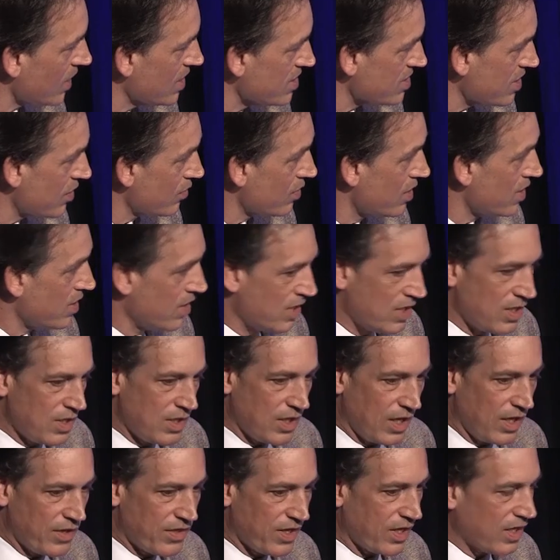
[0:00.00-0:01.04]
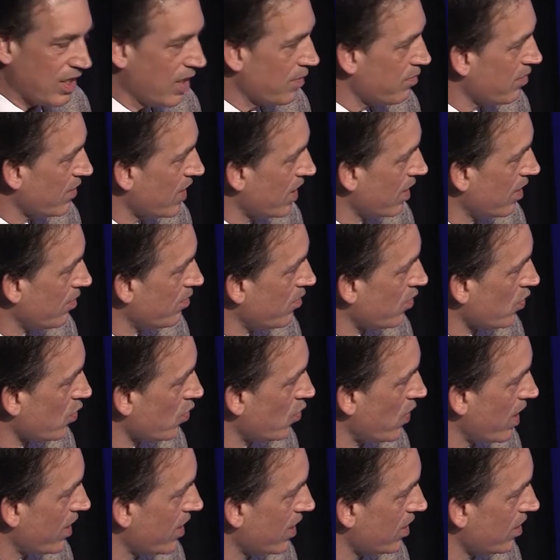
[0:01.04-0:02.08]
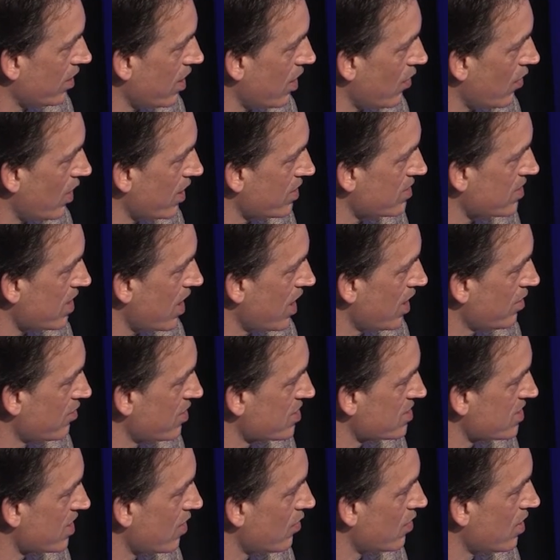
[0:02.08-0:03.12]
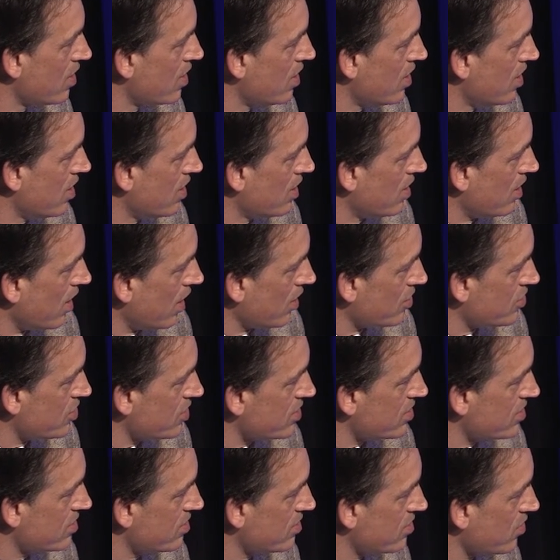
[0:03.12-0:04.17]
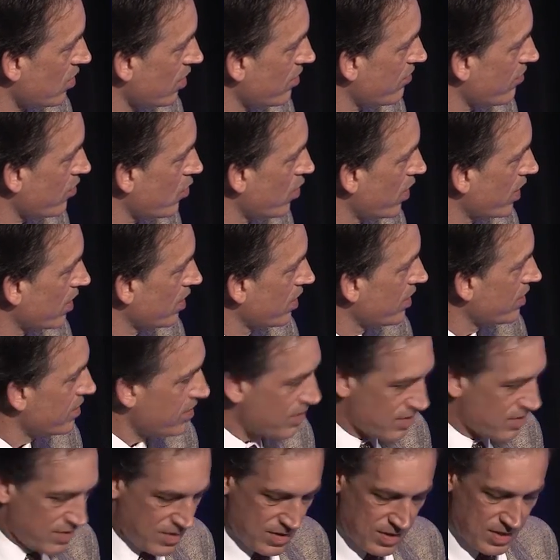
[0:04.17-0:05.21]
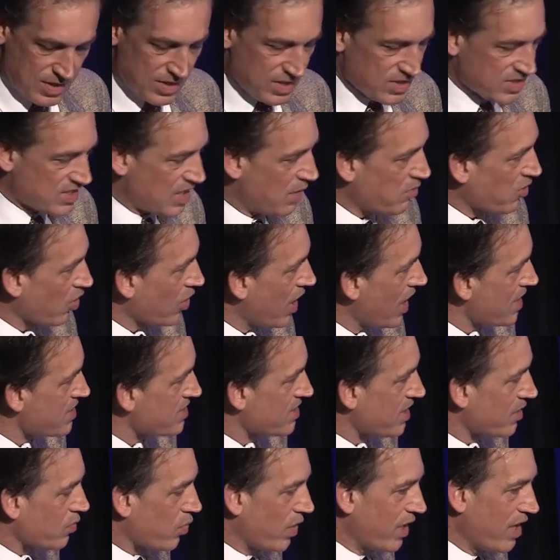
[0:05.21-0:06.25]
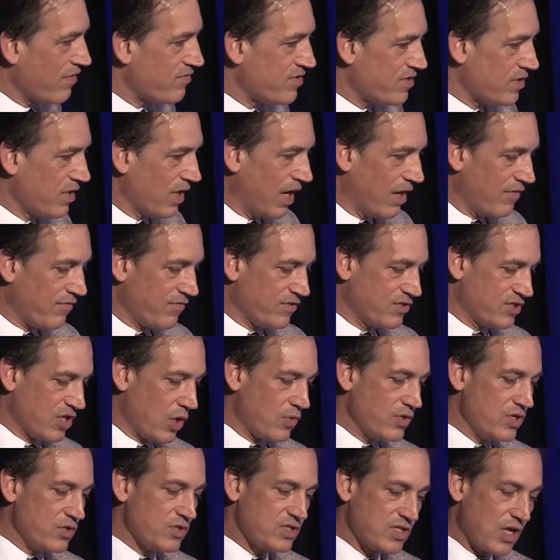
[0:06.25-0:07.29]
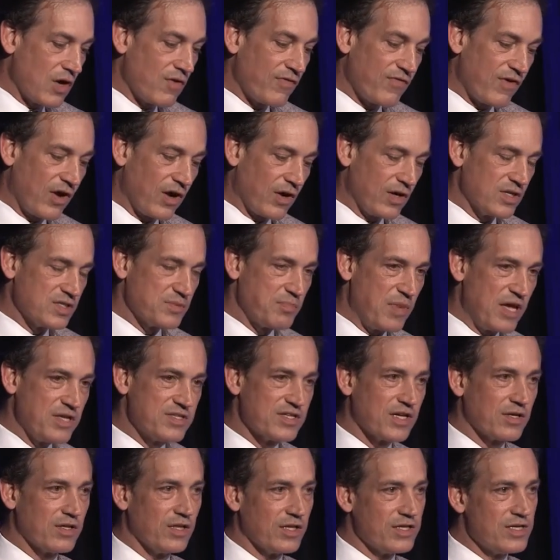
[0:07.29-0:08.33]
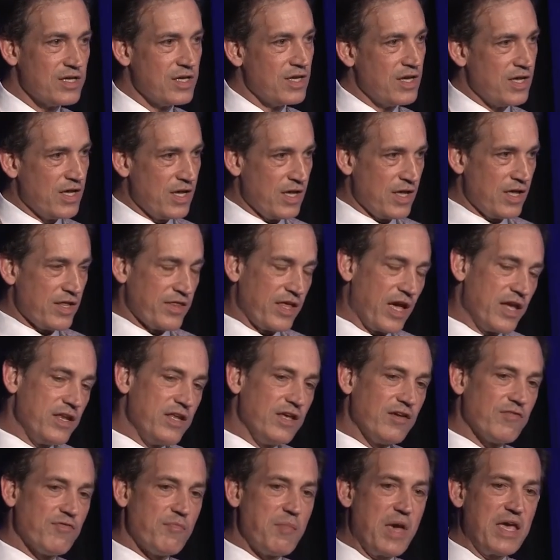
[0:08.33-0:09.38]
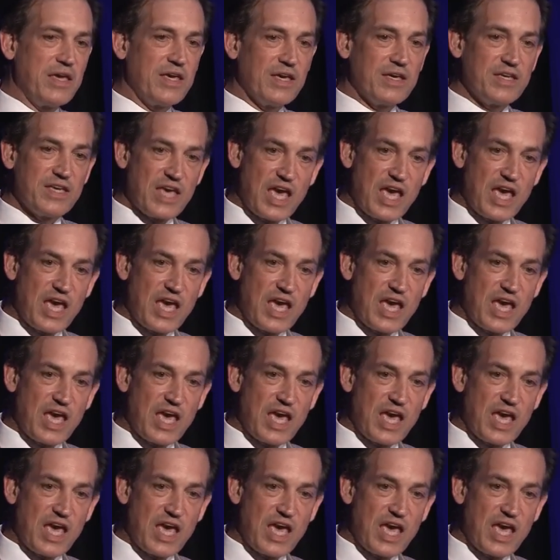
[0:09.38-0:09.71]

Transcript: So I think I'm um, running low on time, and so I'll just sort of quickly summarize that what I've, I've shown you so far is basically the idea of making